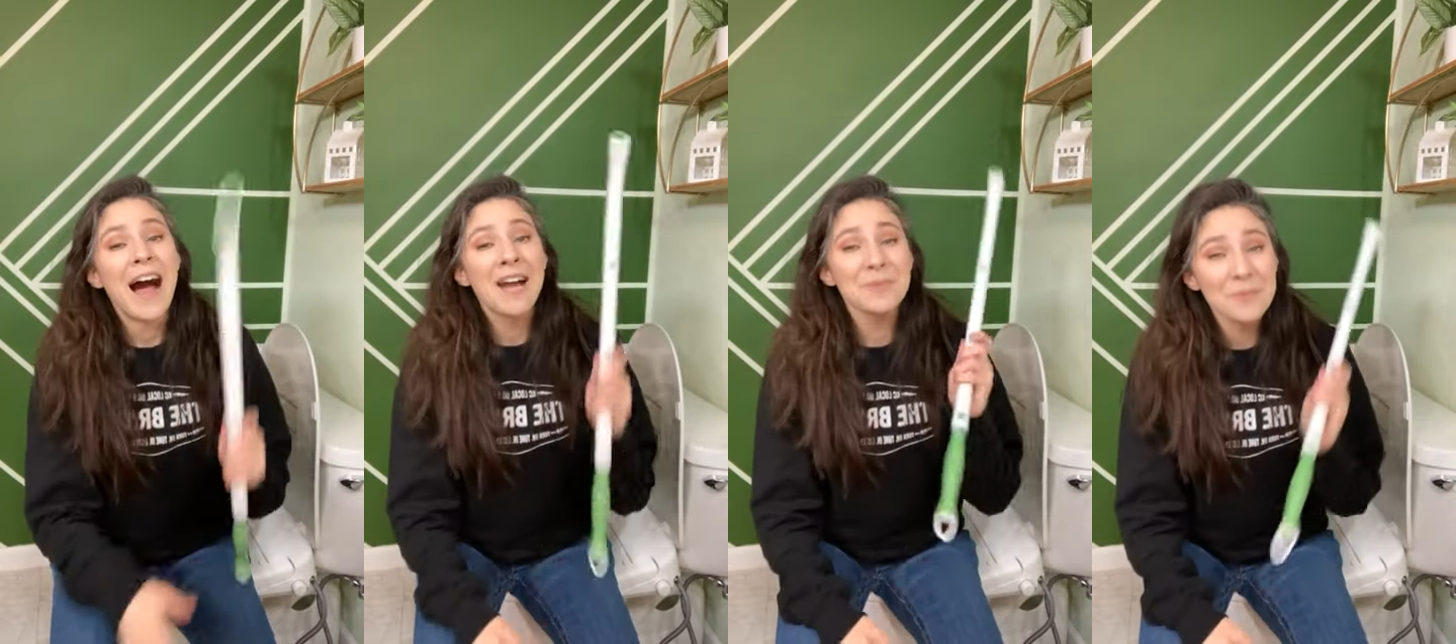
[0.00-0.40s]

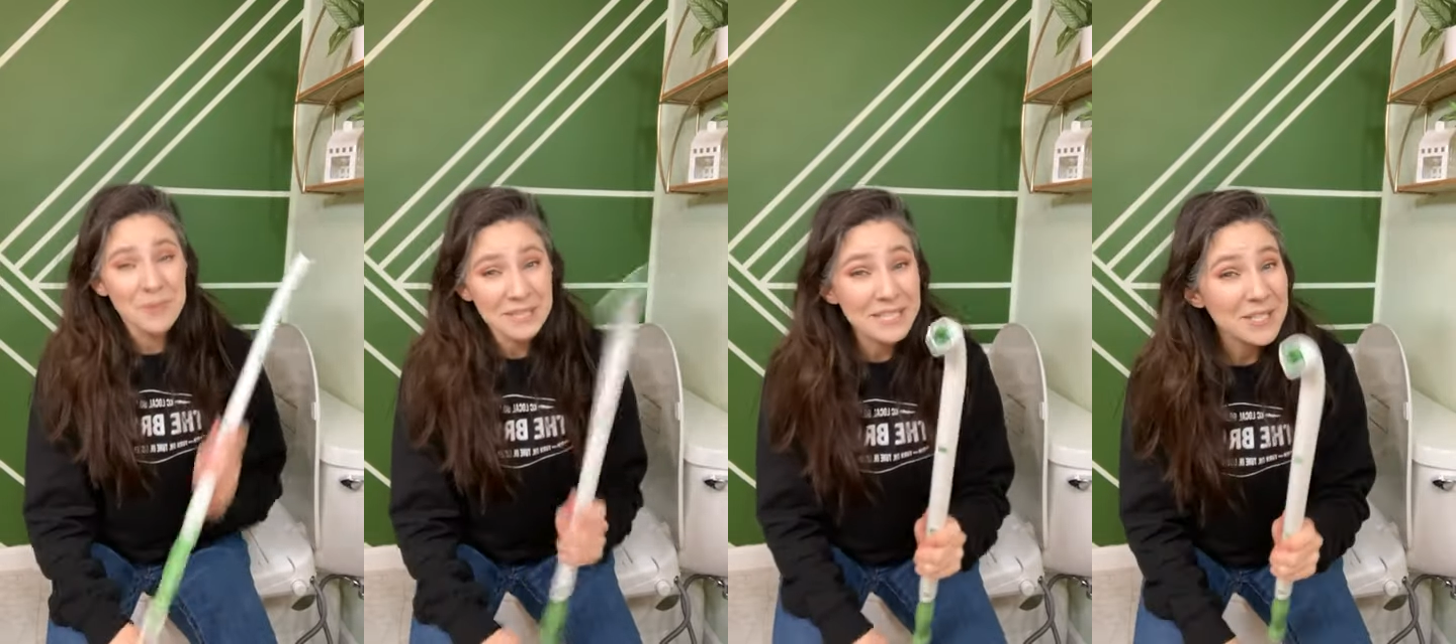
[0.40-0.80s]
I
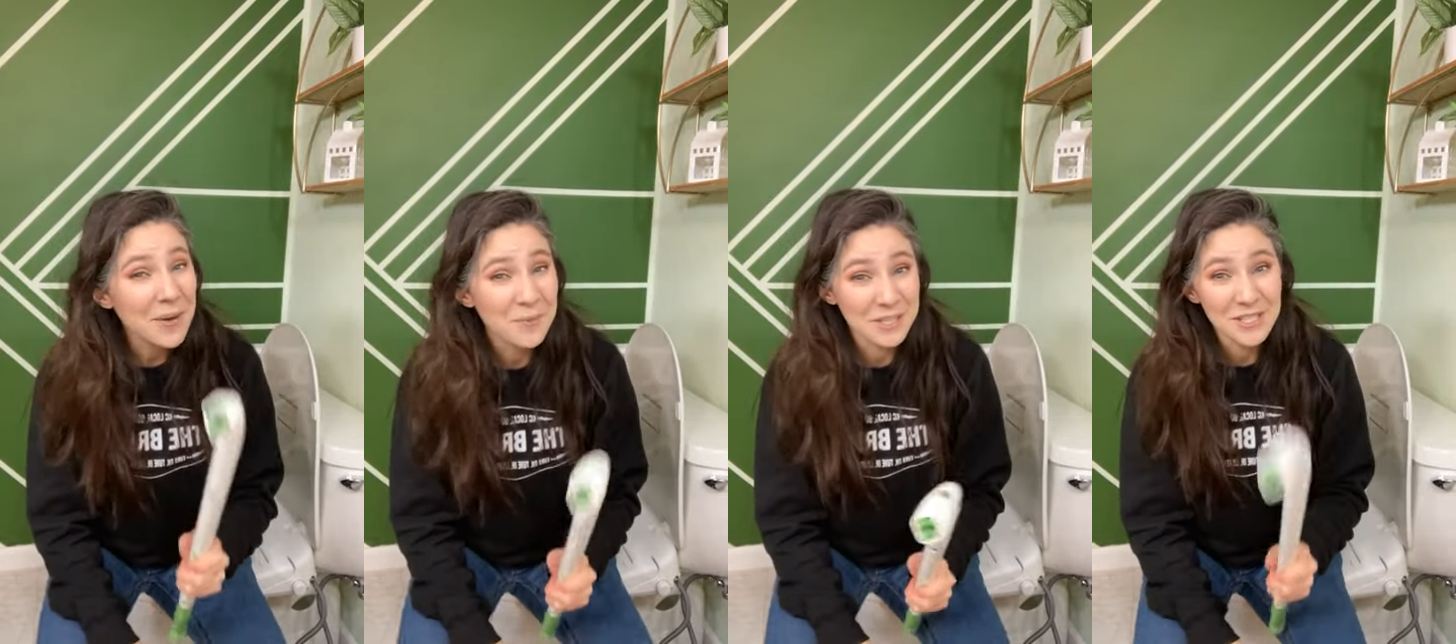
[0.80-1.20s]
really
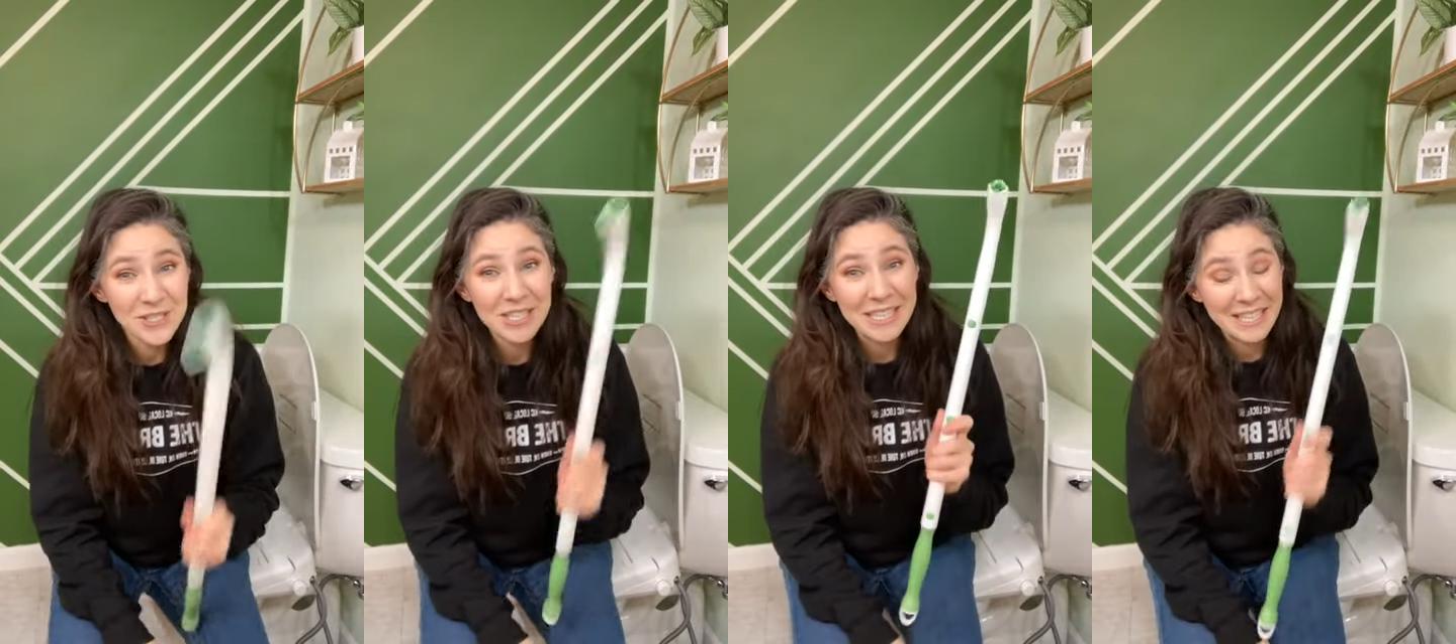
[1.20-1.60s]
don't want
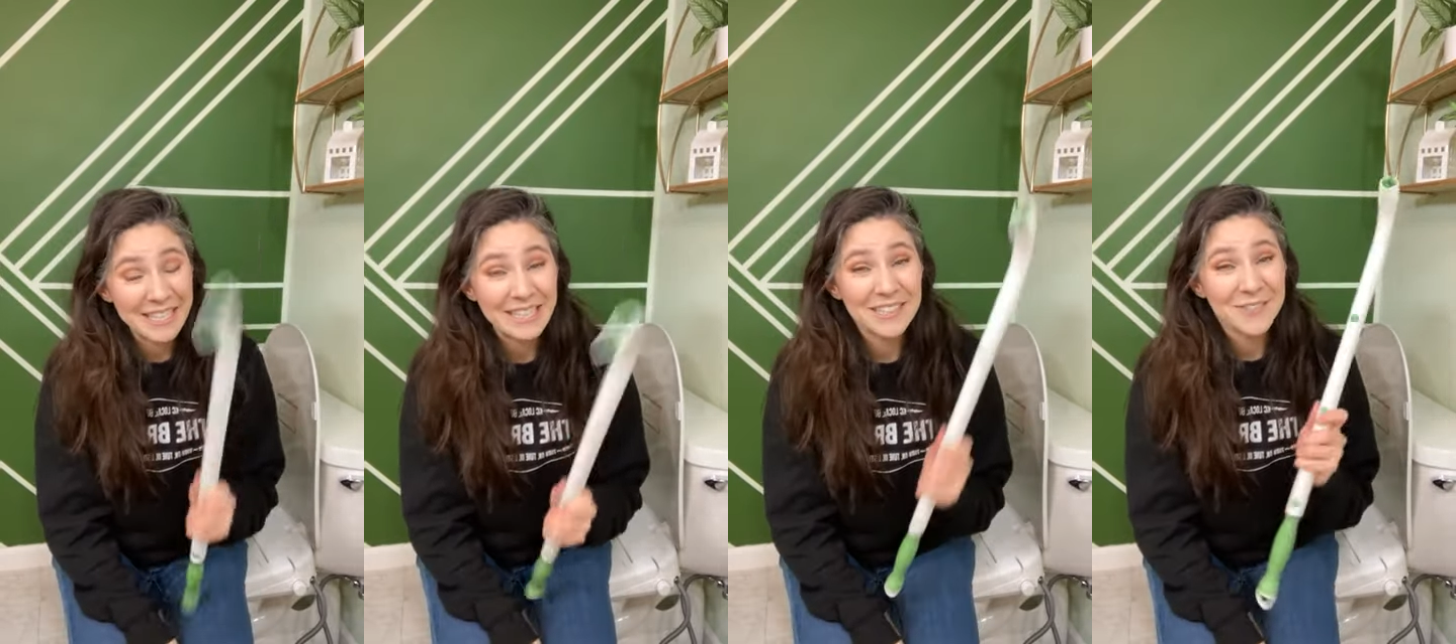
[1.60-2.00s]
you to
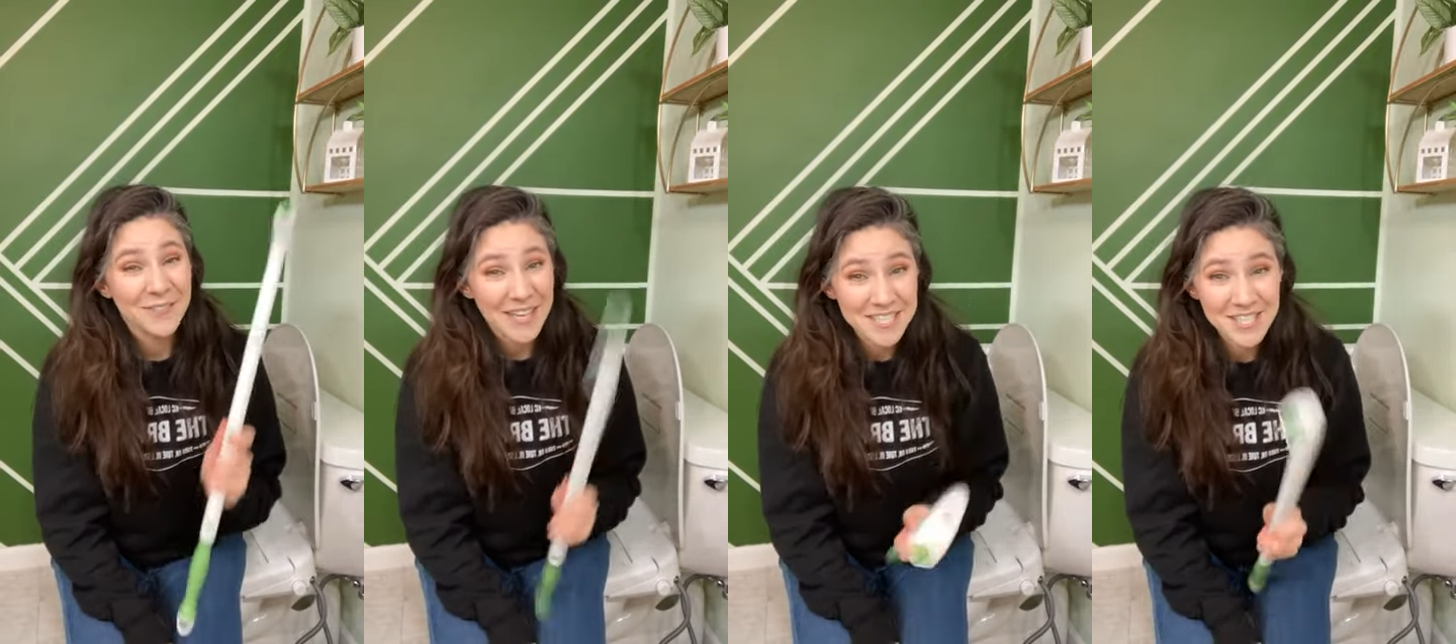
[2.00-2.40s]
get an
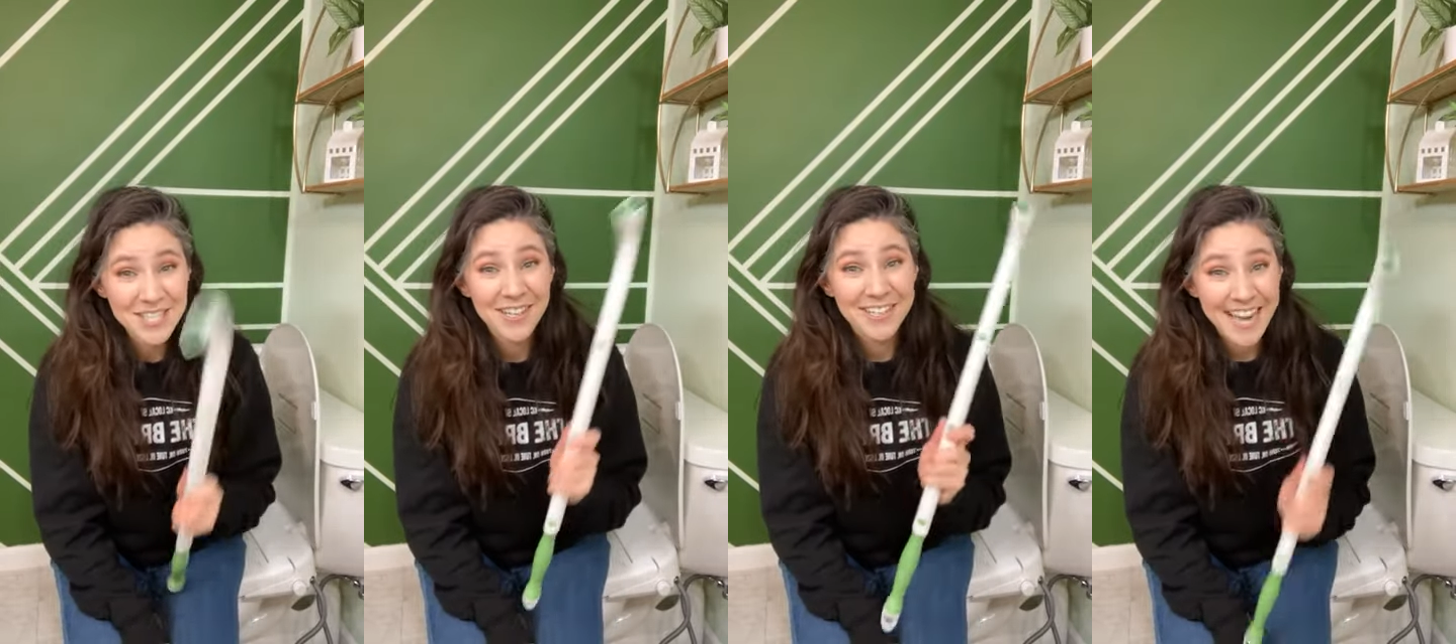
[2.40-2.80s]

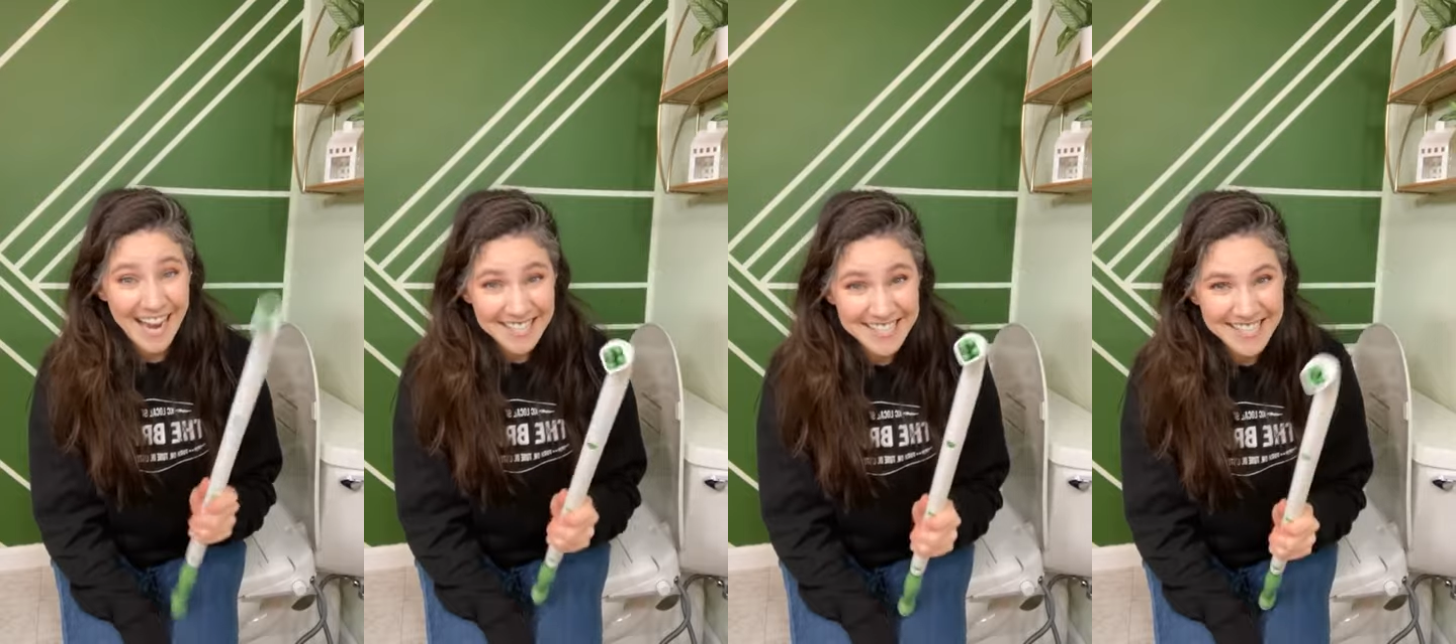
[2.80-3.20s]
infection on
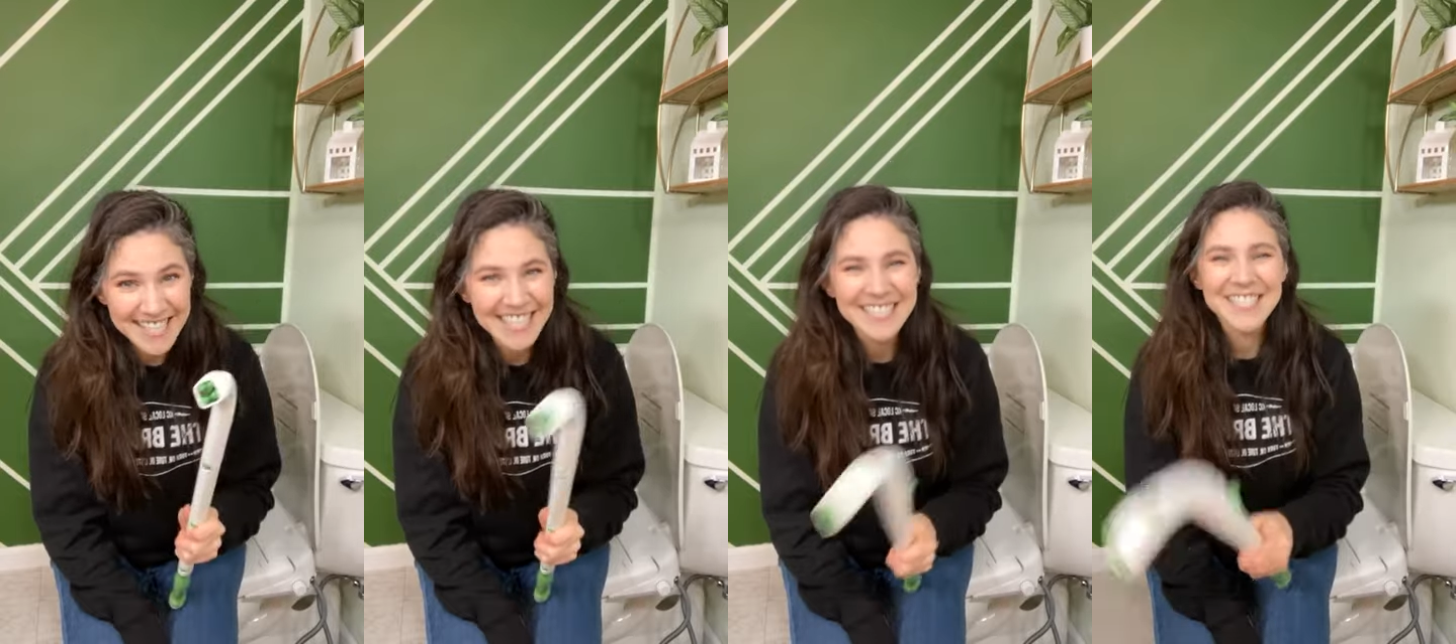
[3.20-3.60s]

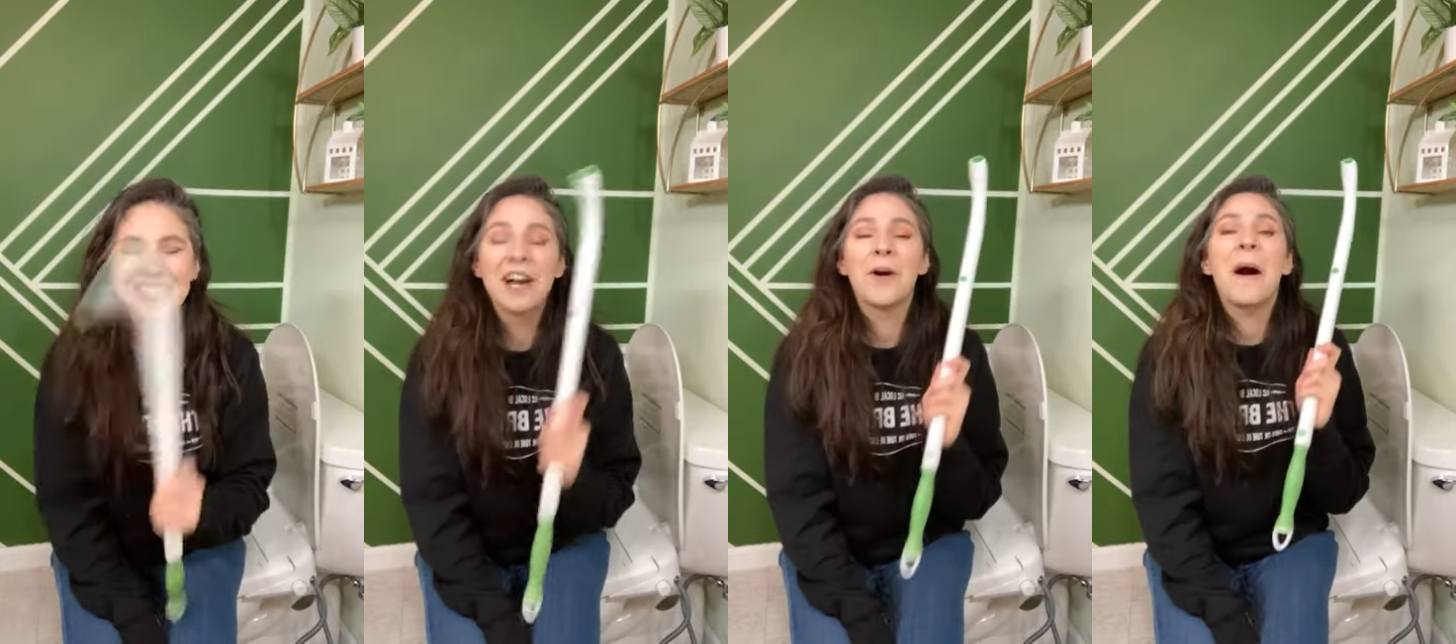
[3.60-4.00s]
accident,
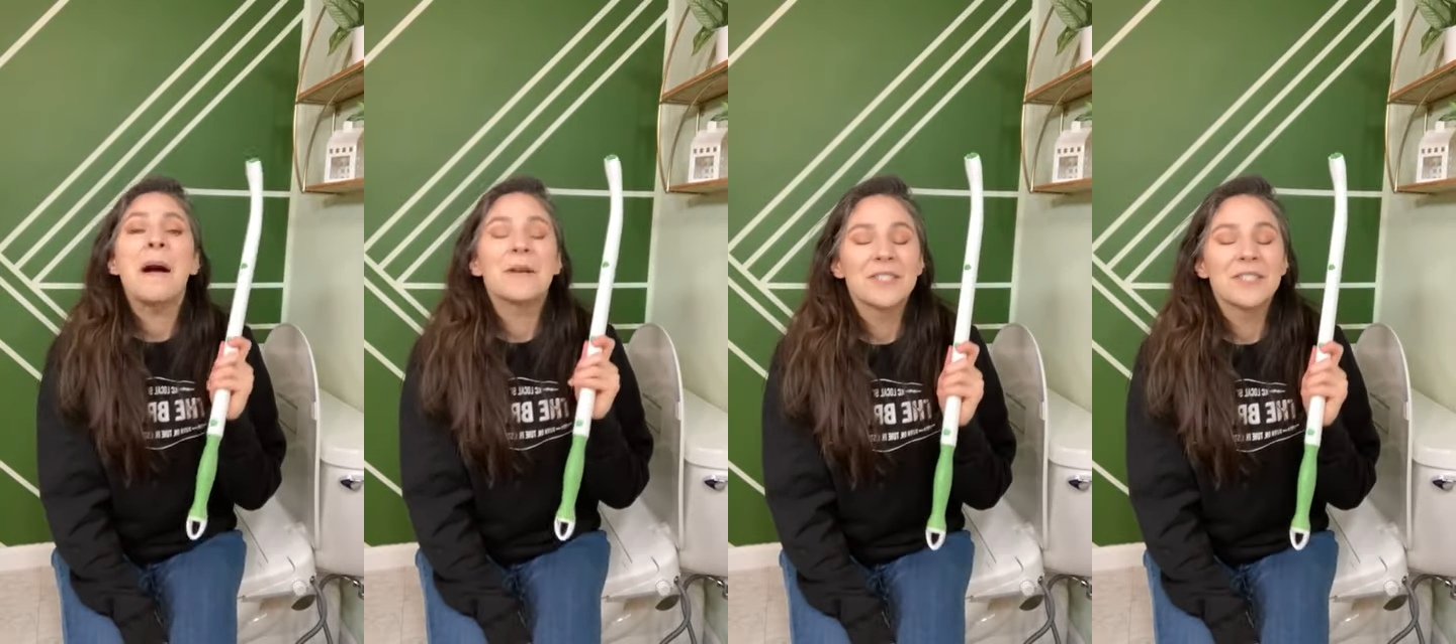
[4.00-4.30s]
so